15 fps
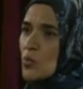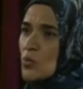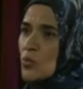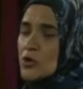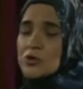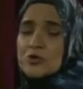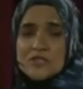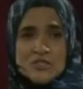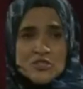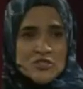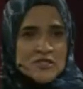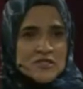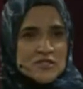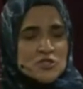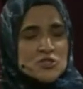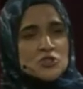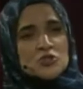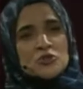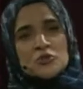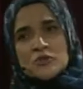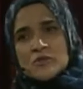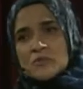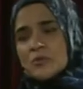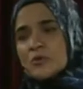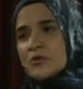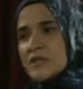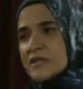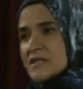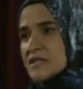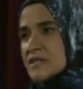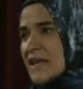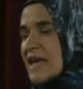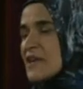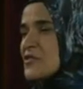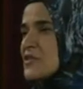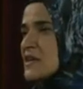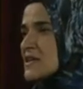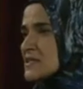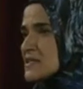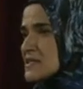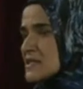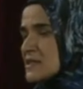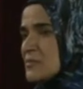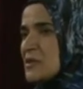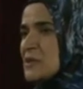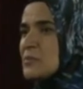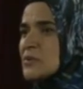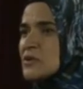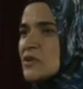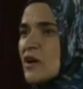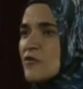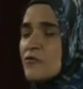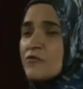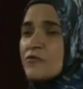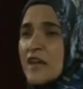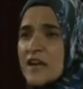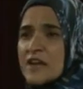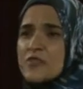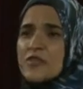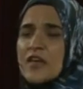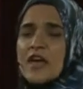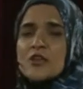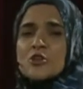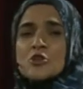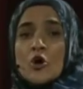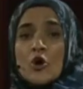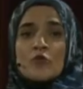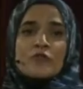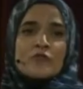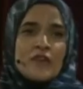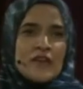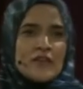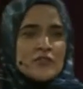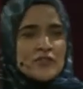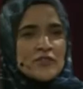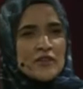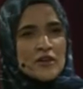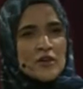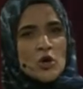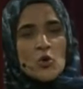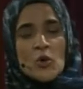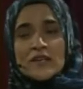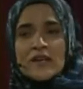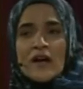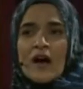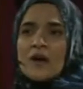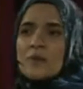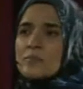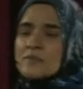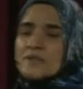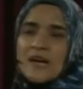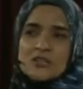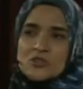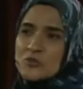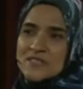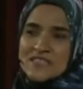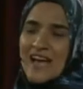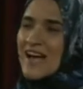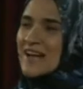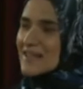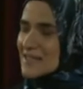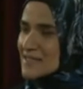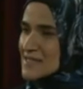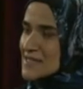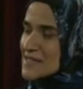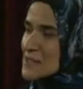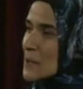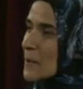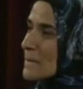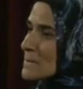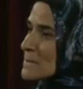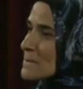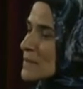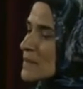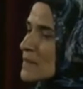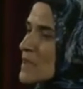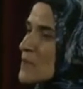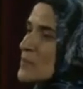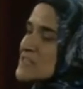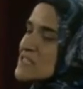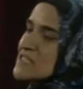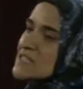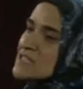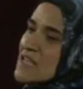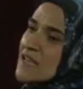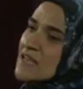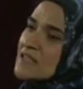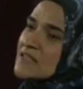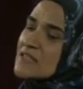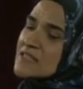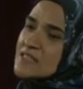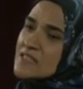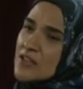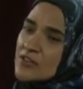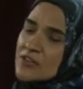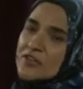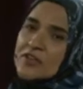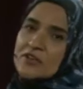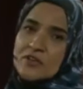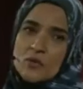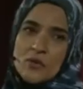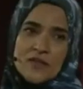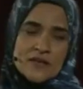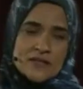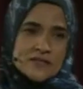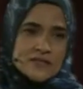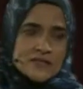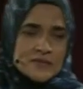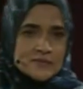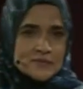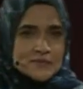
were Christians, Jews, Buddhists, atheists, people of faith and no faith, who had come not to attack us, but to stand in solidarity with us.